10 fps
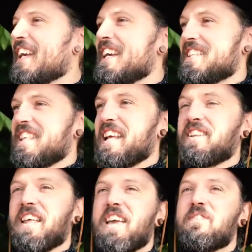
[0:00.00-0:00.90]
is that
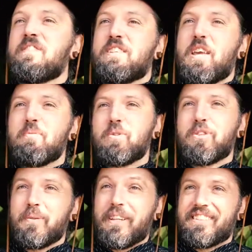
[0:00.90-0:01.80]
life is able
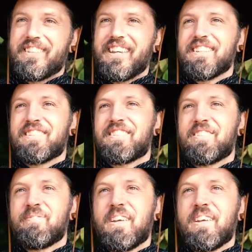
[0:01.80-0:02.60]
to exist.